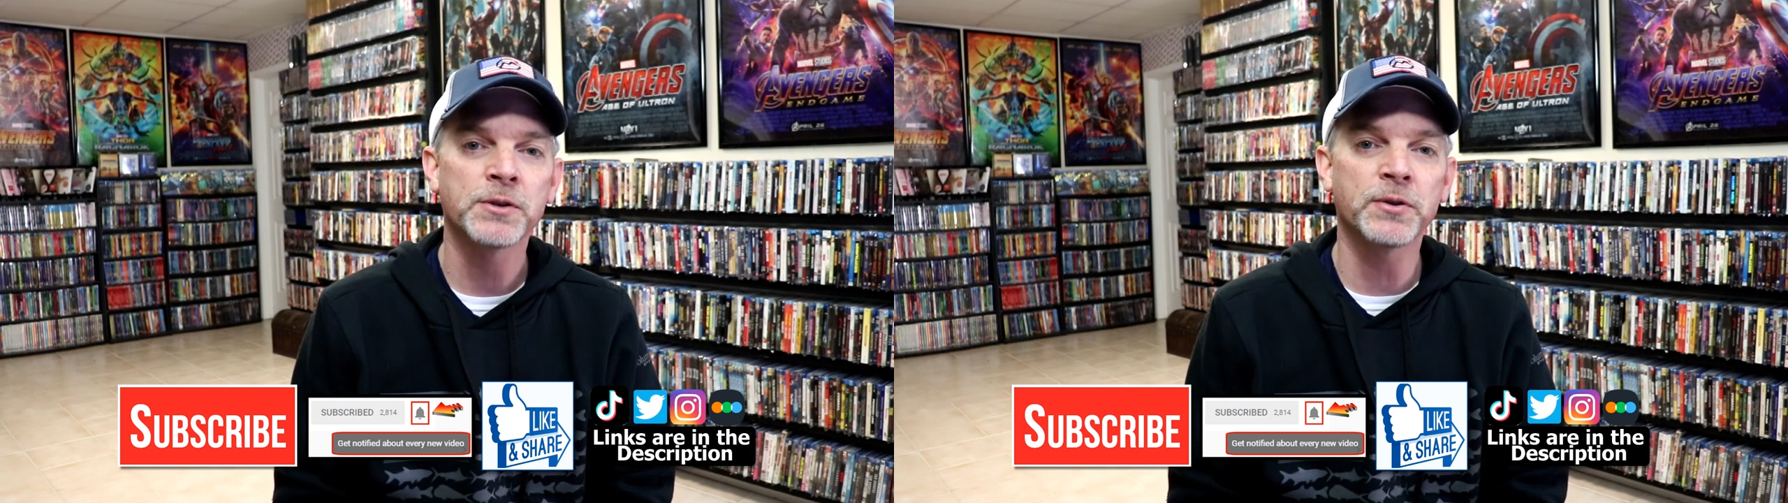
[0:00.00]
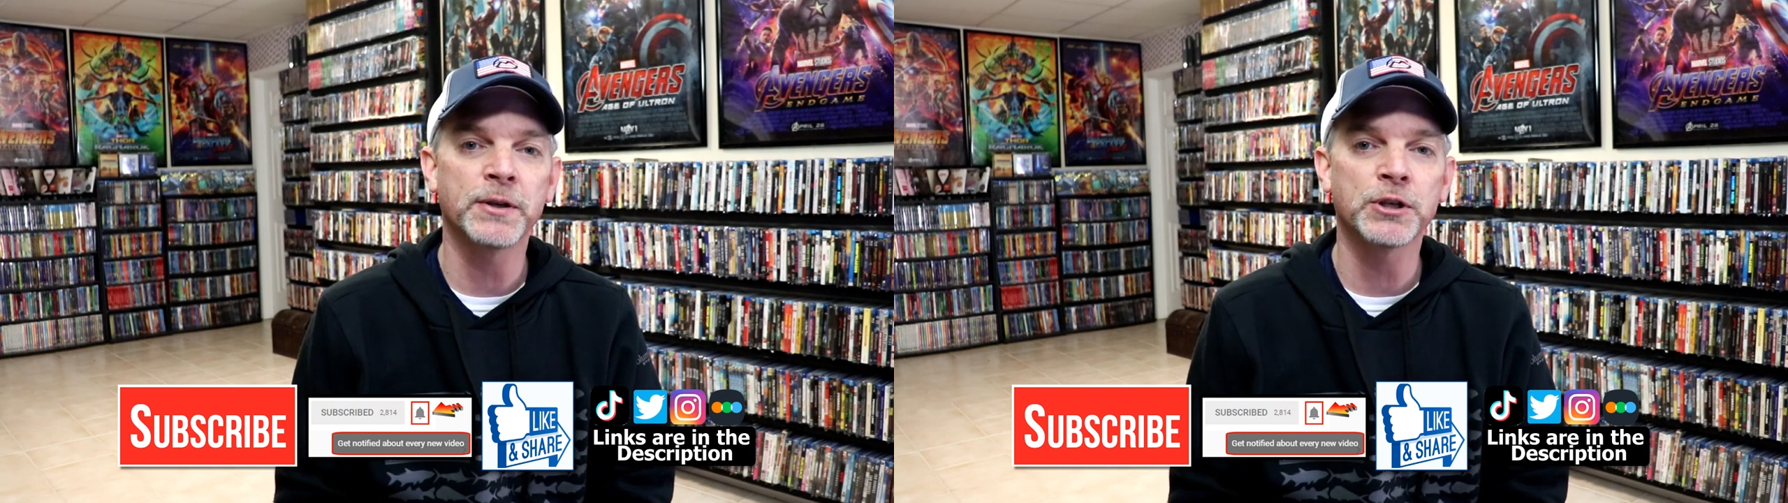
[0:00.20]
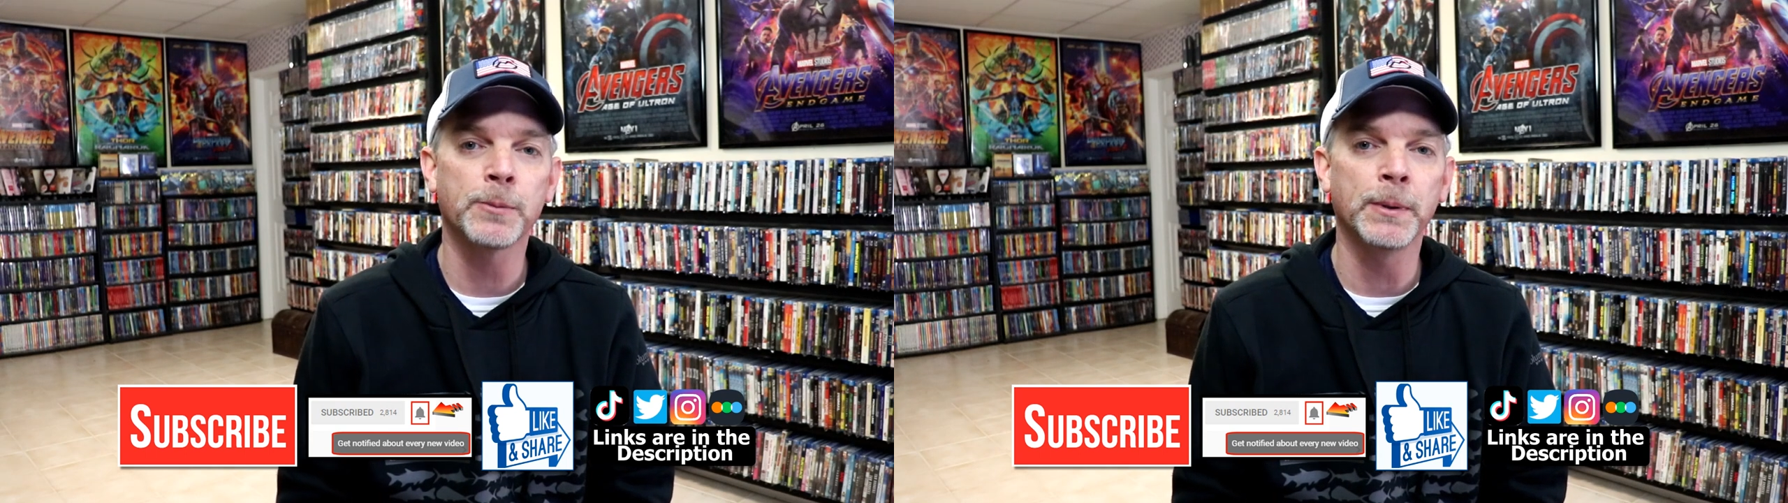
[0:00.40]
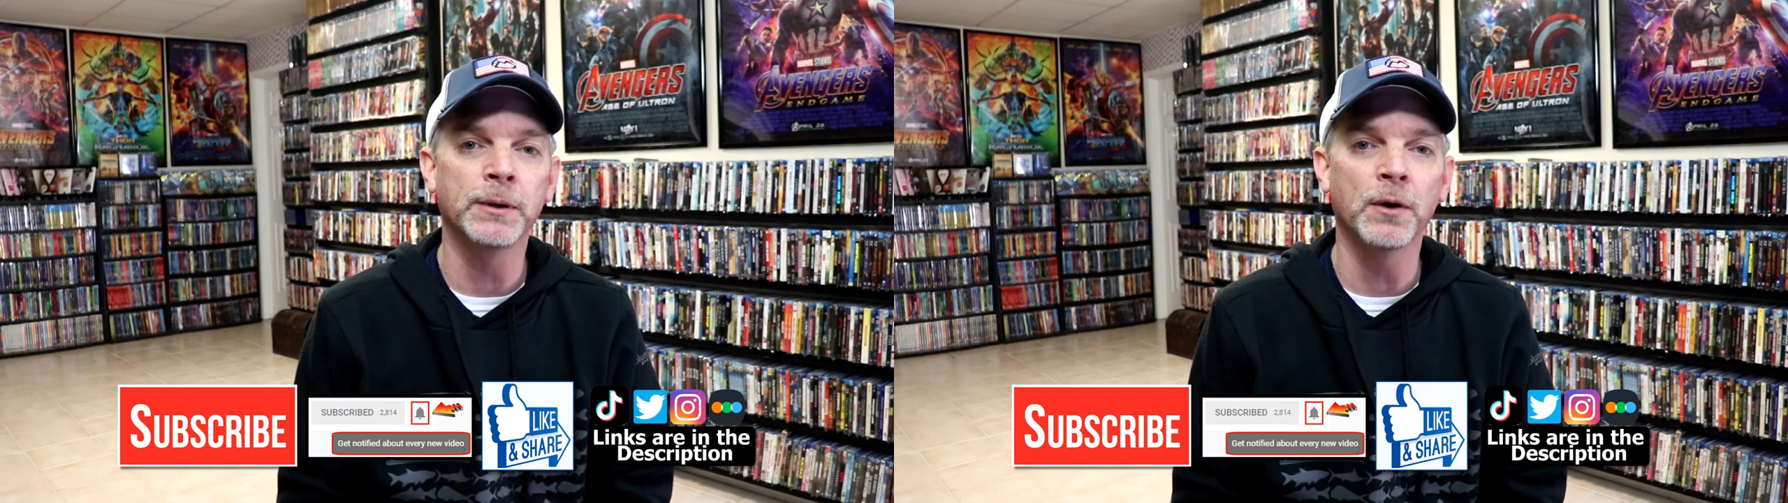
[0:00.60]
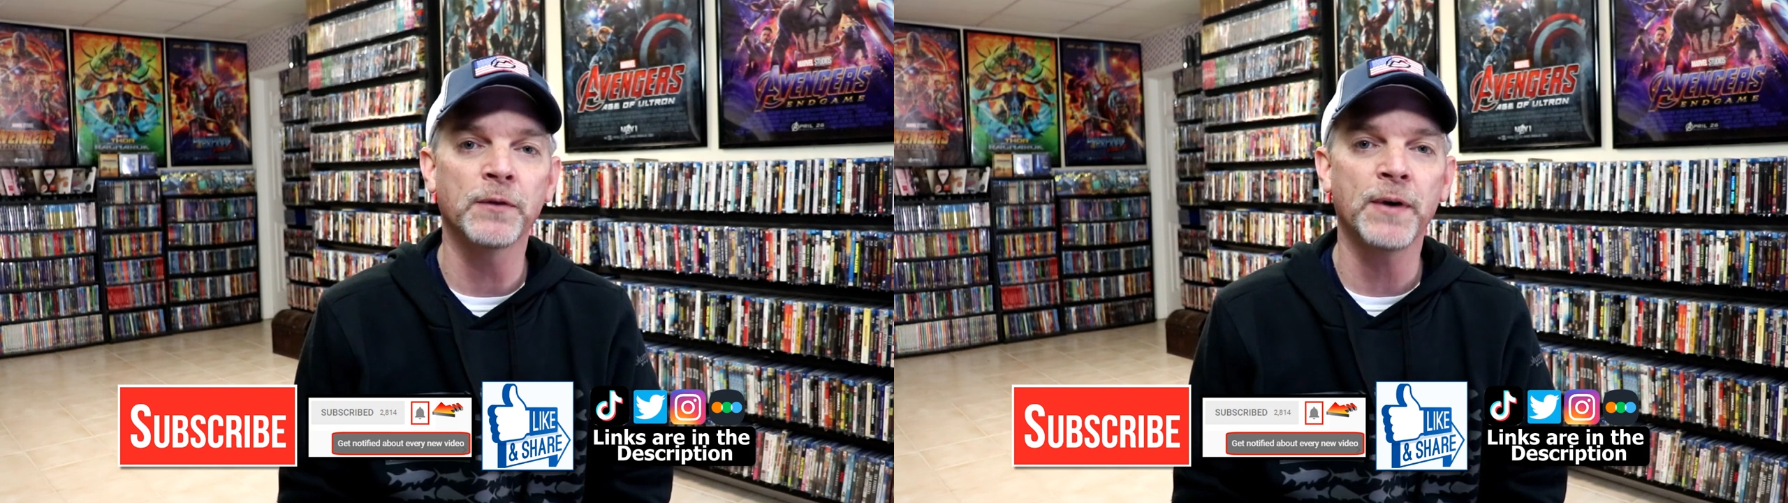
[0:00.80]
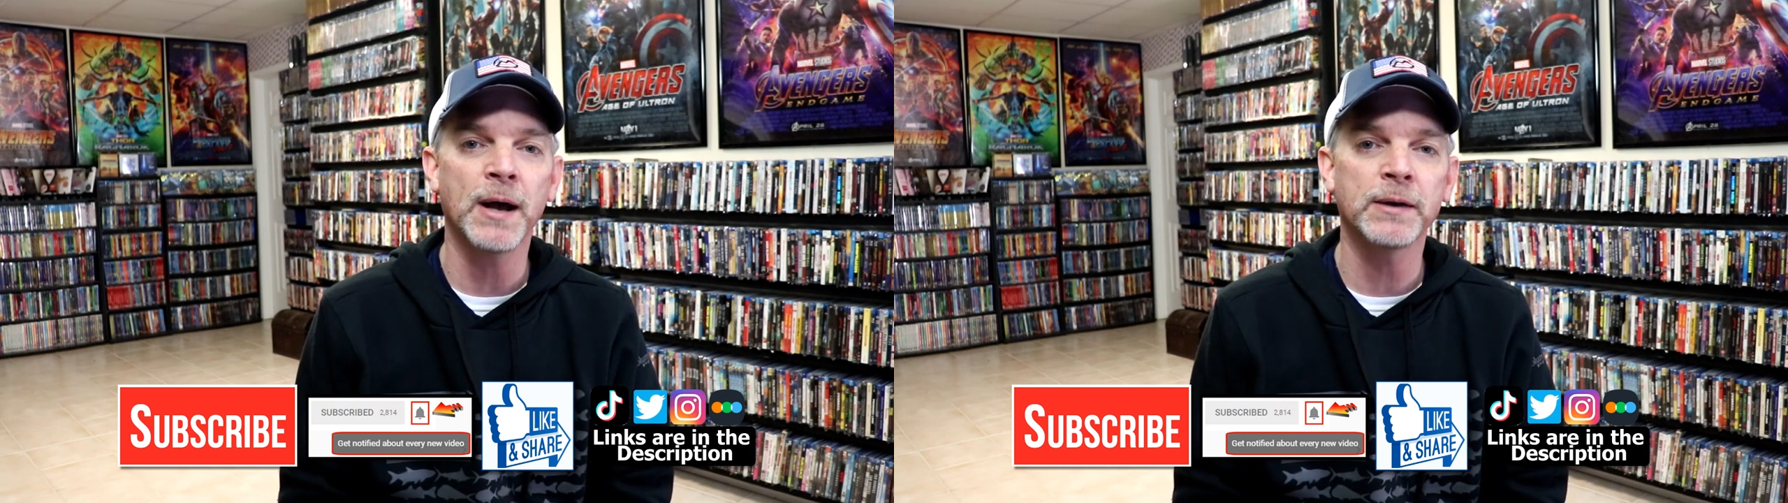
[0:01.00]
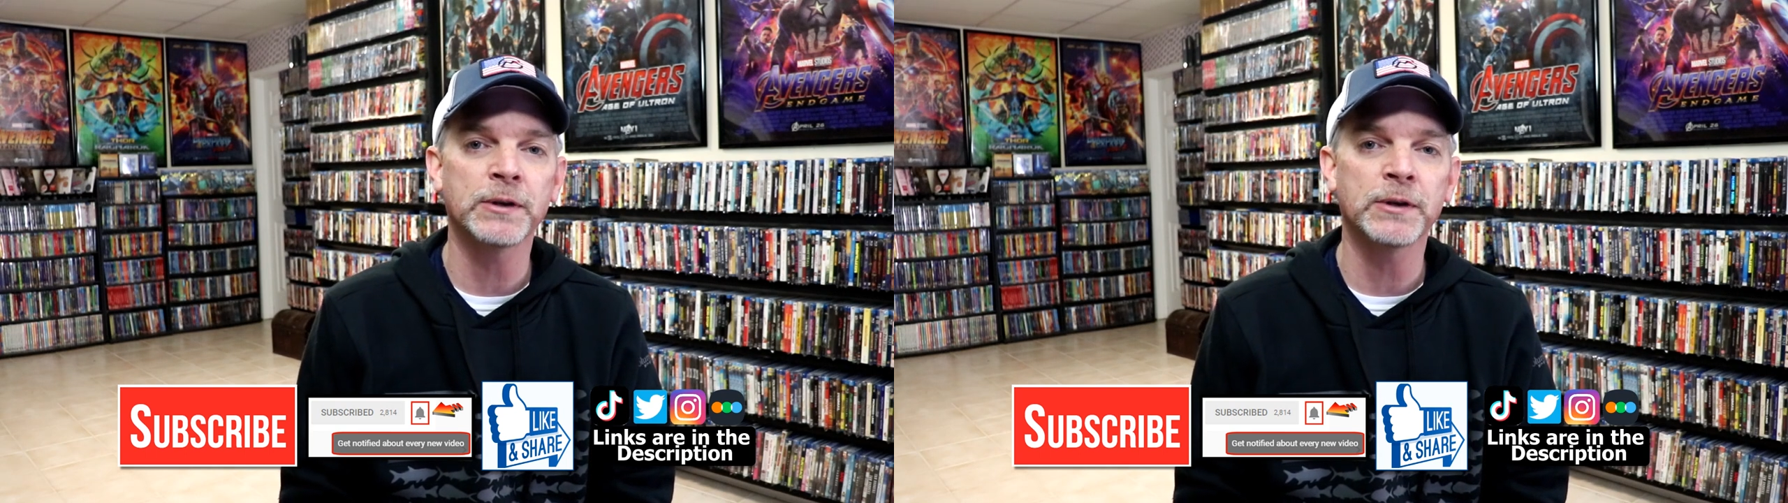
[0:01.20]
so that you can be notified